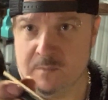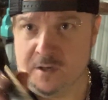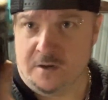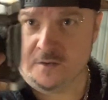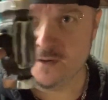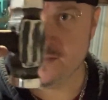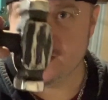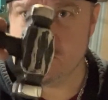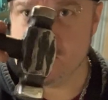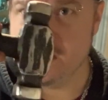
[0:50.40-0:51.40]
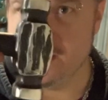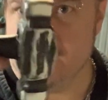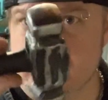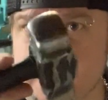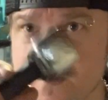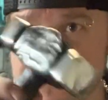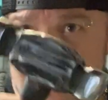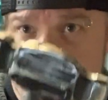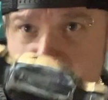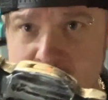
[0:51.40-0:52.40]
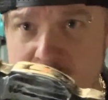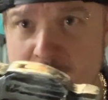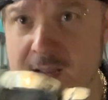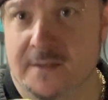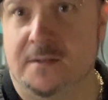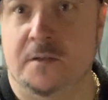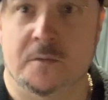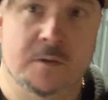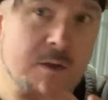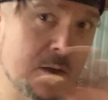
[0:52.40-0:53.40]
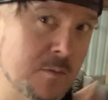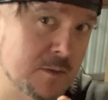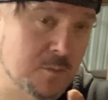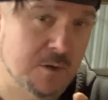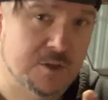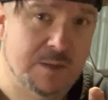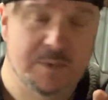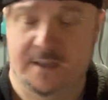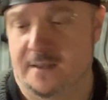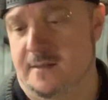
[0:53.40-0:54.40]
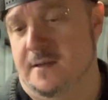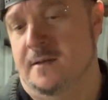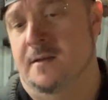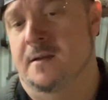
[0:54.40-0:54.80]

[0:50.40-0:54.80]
give me your address and I'll mail it out to you. And I've done this in the past too with the Workshop of Death thing.